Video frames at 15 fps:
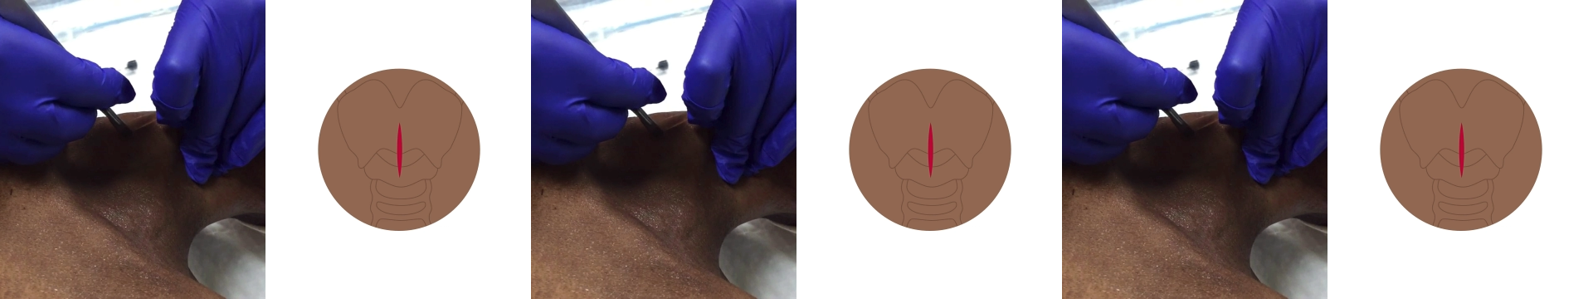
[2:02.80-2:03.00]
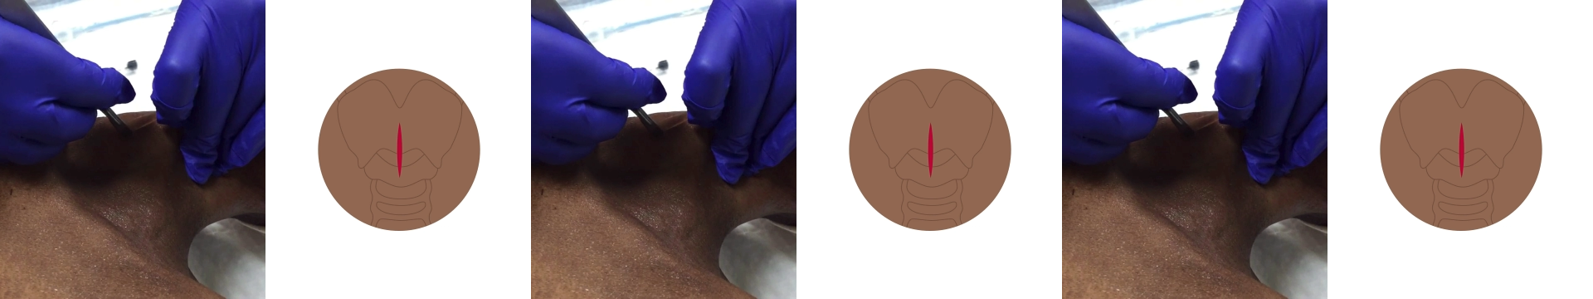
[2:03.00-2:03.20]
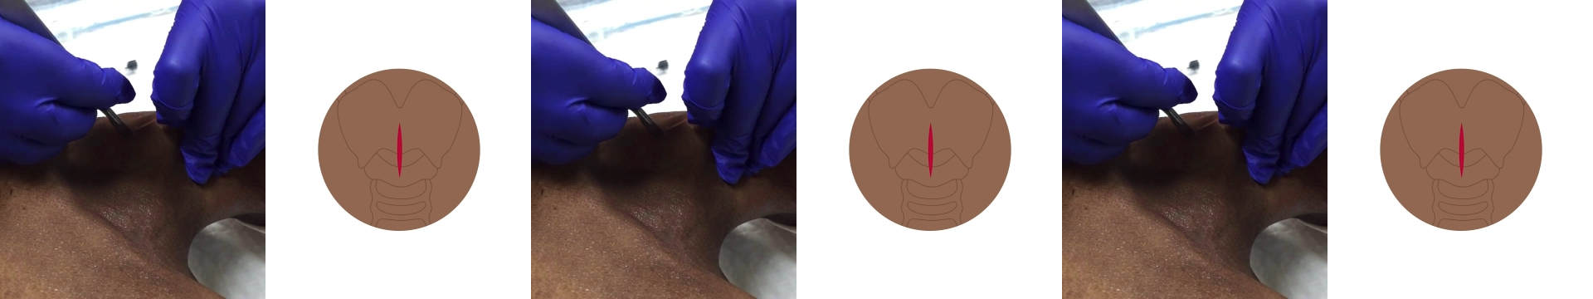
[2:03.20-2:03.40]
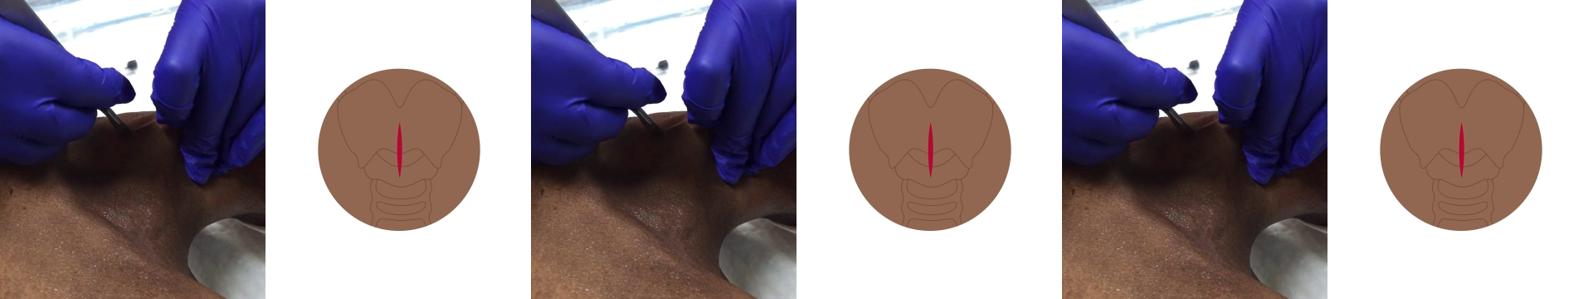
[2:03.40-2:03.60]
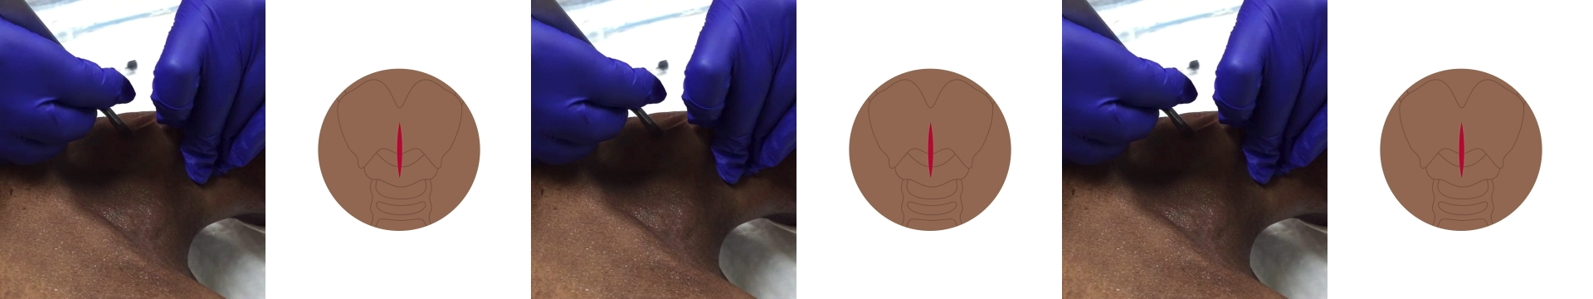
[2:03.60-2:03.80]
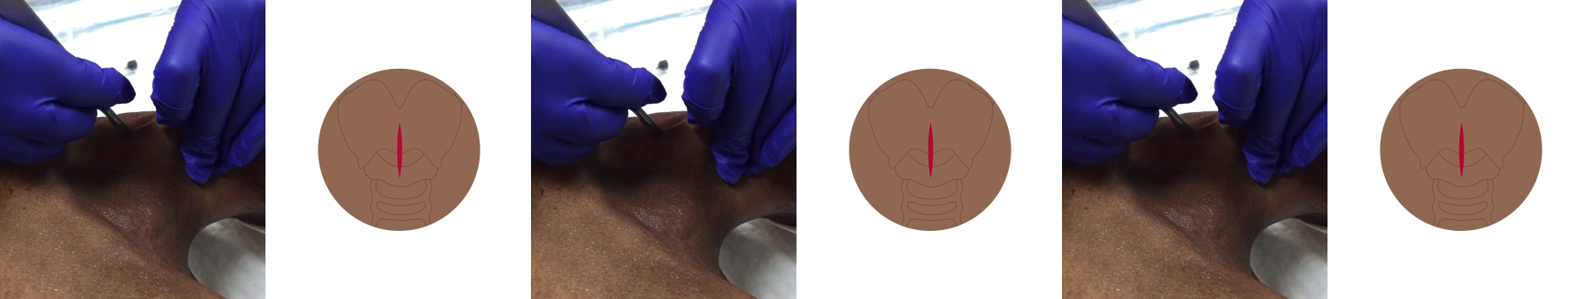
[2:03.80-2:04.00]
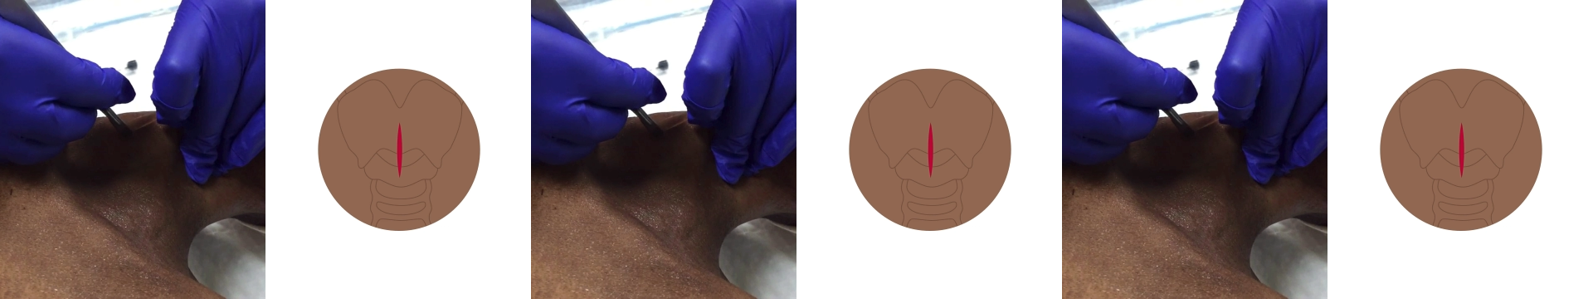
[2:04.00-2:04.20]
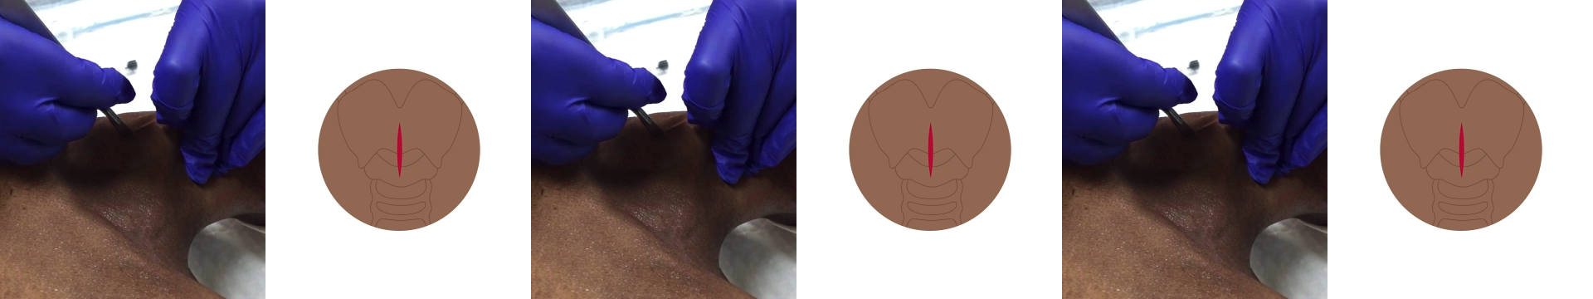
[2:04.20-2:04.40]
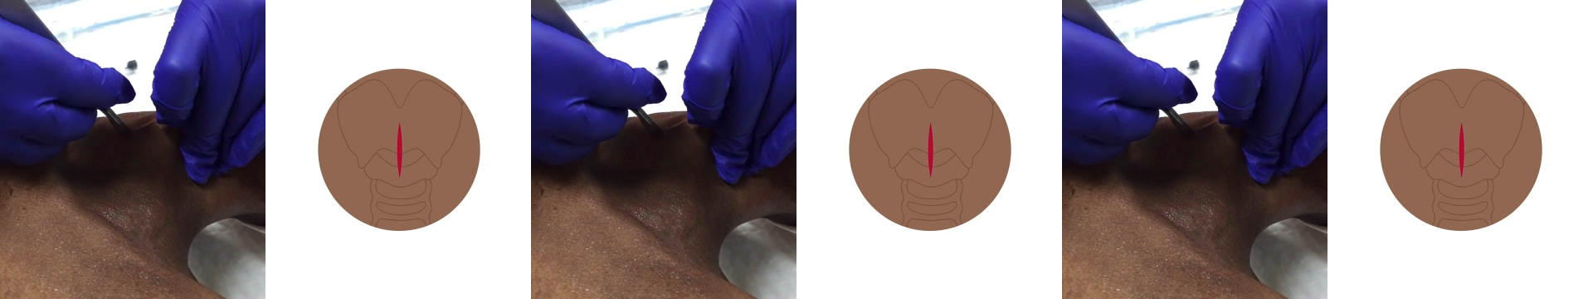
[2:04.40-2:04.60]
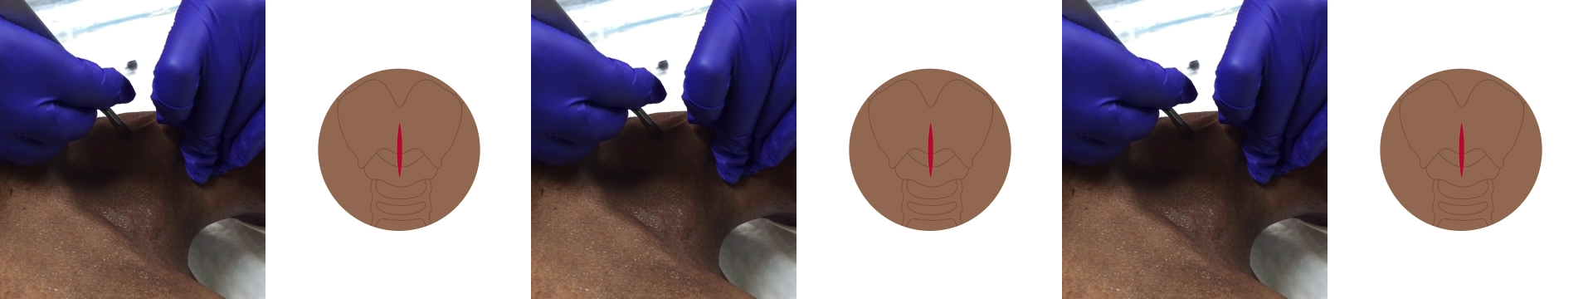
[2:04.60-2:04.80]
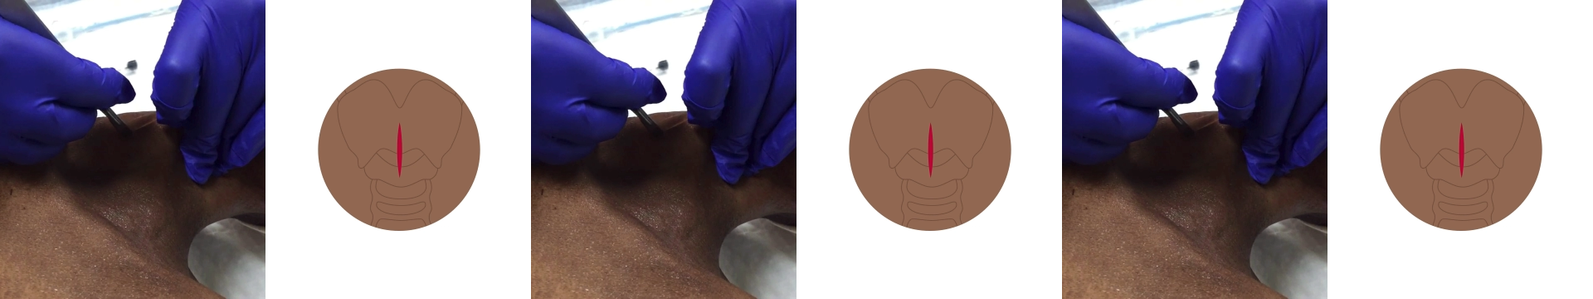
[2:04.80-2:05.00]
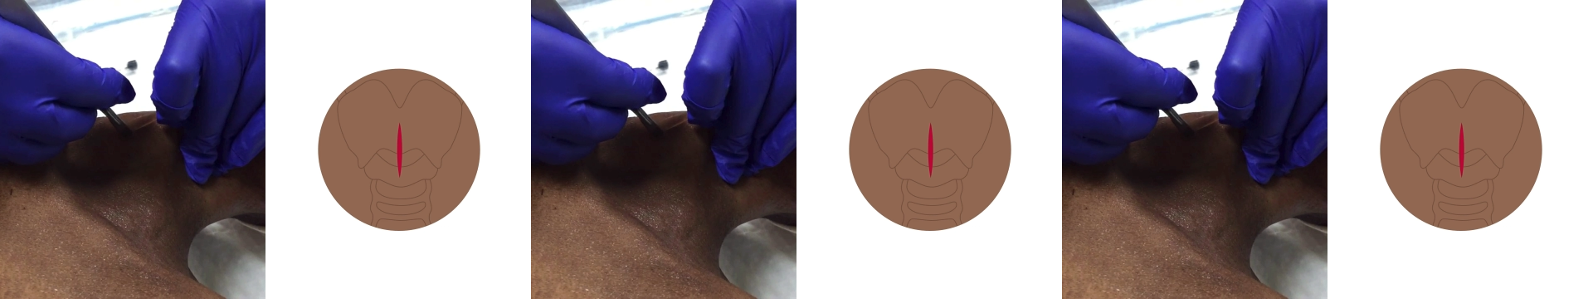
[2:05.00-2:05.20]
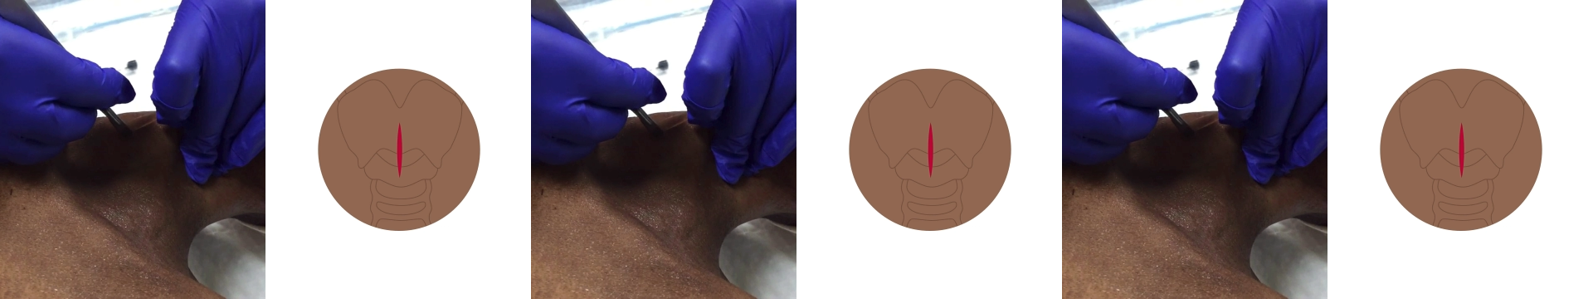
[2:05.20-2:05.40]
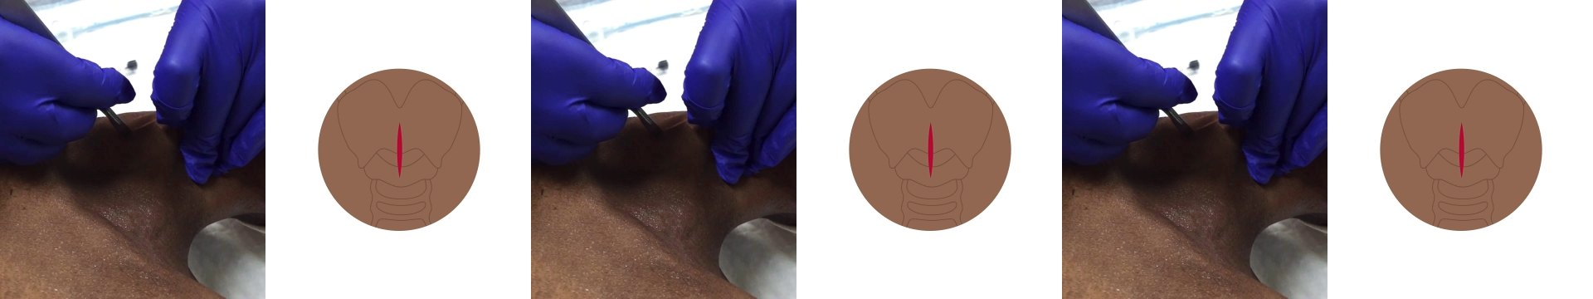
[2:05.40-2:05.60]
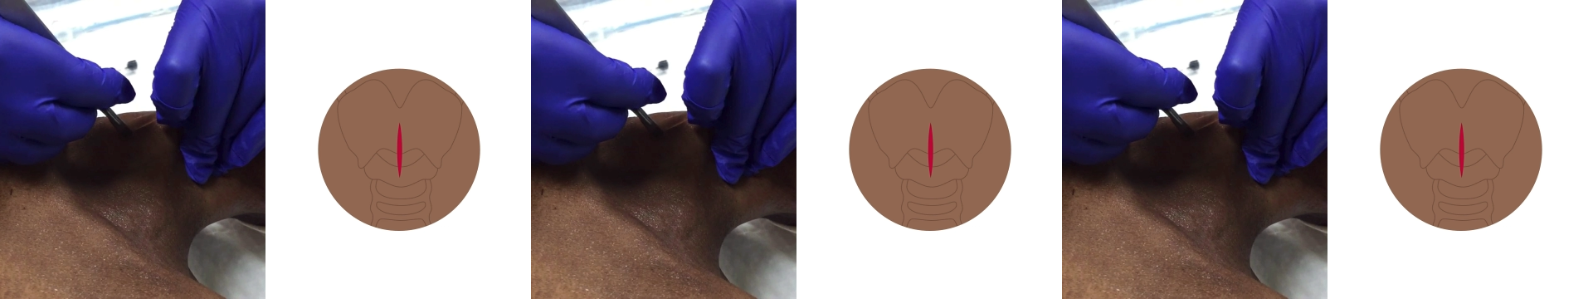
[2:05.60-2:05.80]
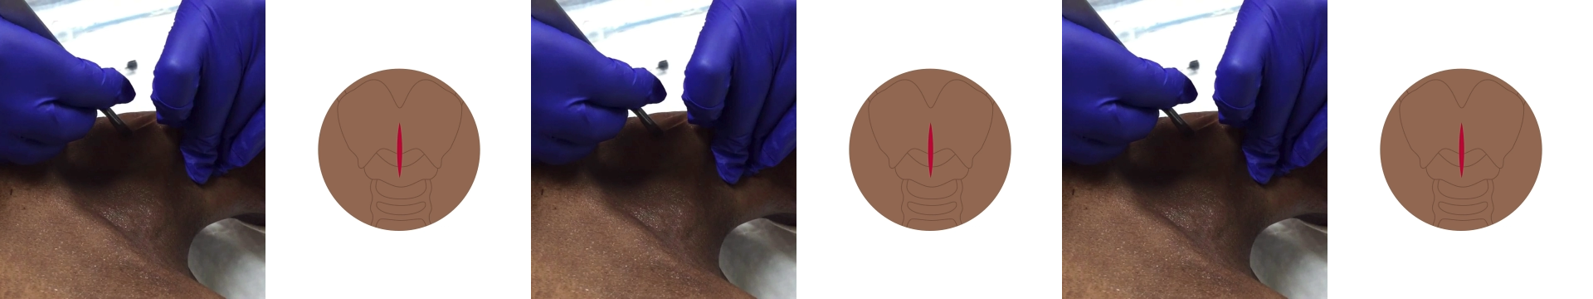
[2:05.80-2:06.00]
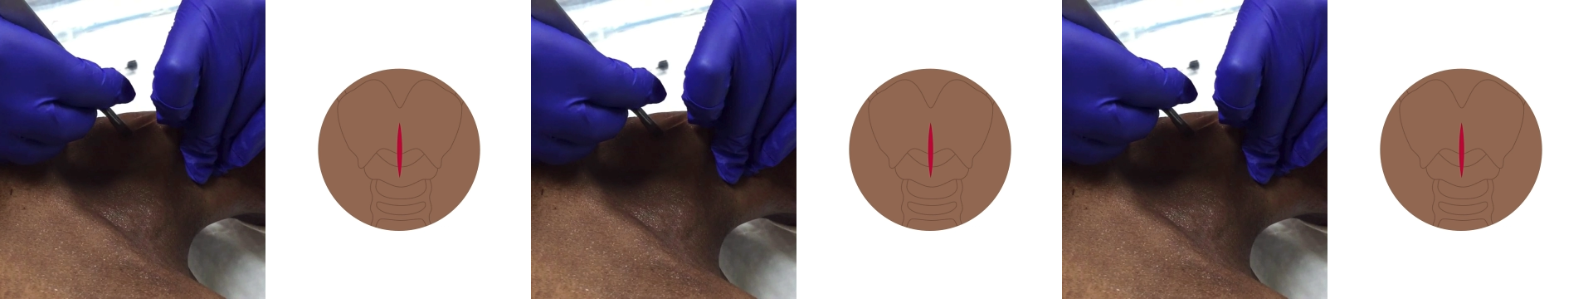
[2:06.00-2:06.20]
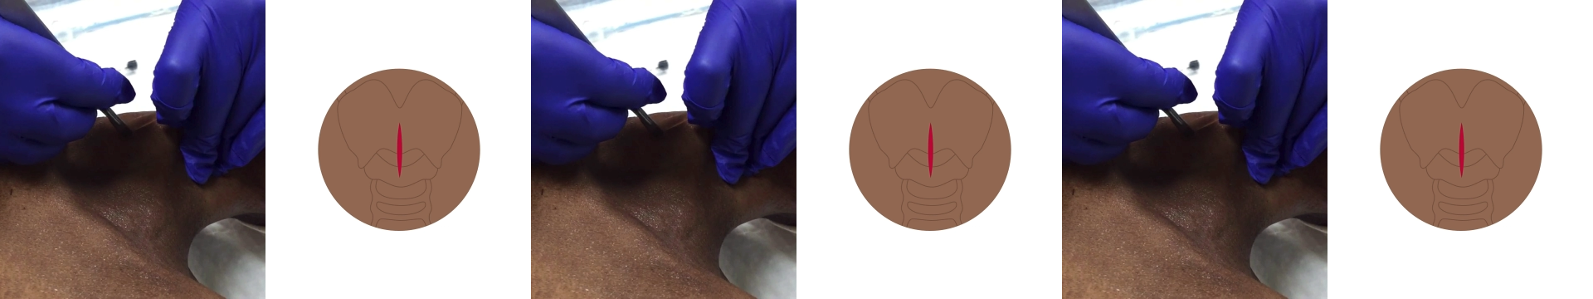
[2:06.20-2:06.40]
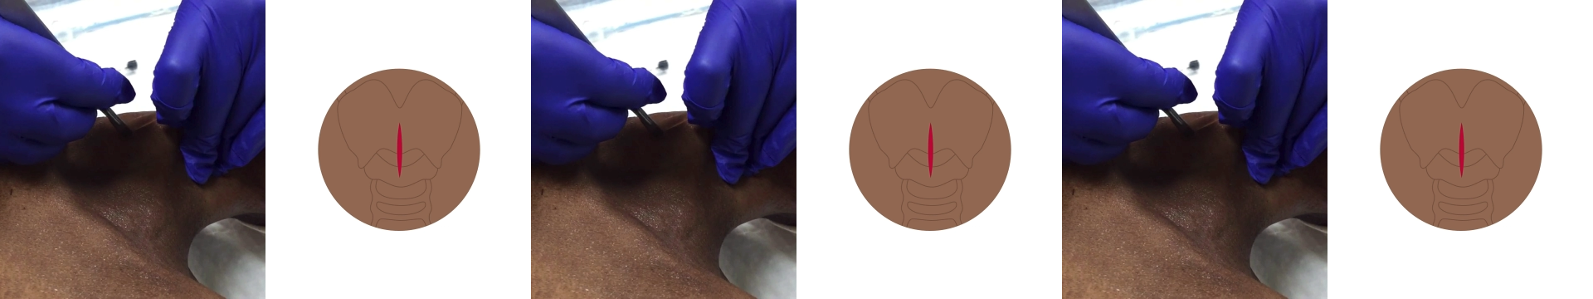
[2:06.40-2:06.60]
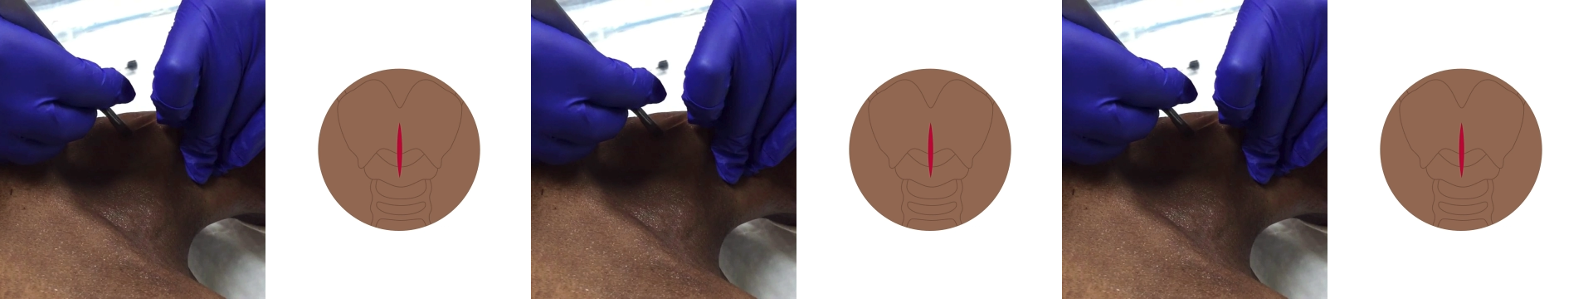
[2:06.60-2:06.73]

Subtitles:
(no speaker visible)